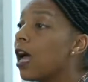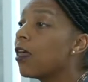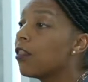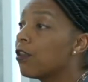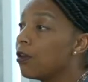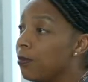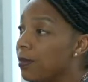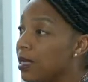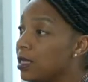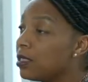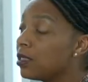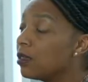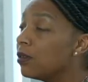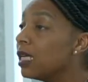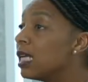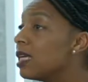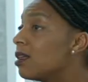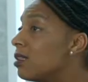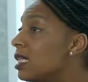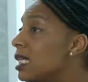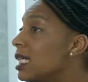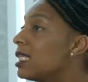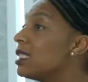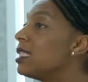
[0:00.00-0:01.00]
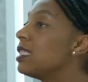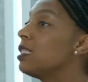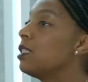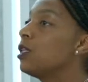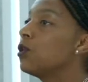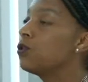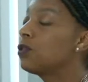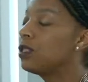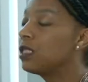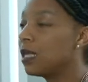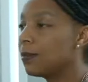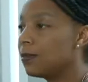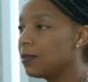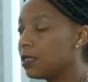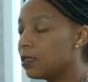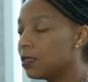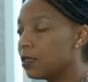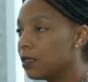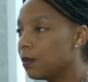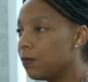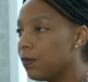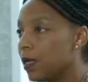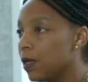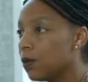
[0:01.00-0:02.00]
other mental illness, no
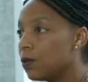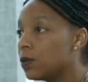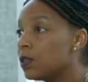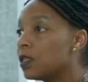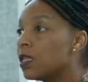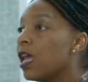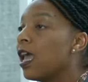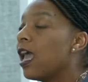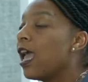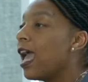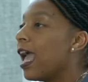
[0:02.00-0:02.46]
substance abuse.